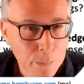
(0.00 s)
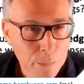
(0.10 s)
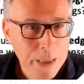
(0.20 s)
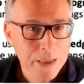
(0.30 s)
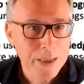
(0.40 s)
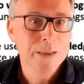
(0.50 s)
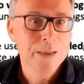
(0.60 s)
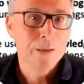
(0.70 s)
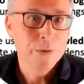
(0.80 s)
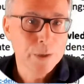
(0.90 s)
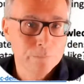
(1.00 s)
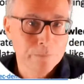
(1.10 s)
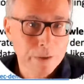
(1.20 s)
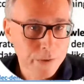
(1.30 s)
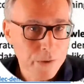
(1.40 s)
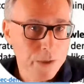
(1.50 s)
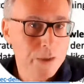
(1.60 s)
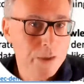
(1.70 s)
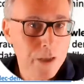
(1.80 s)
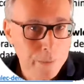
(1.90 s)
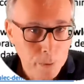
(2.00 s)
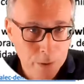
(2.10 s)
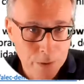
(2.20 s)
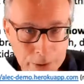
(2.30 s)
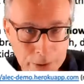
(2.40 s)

Obviously, you can reference the entire project essentially